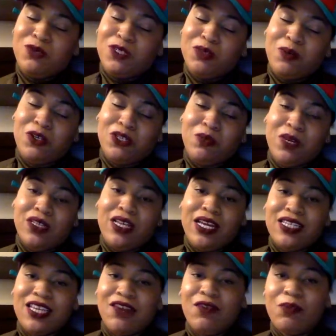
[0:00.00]
supposed to be a
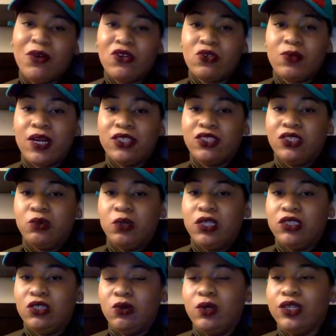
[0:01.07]
Thanksgiving post, but I just
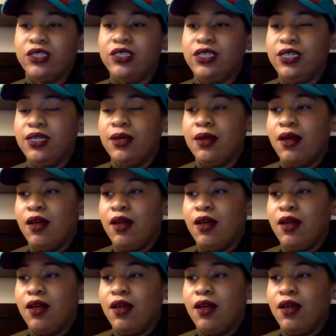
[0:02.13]
wanted to quickly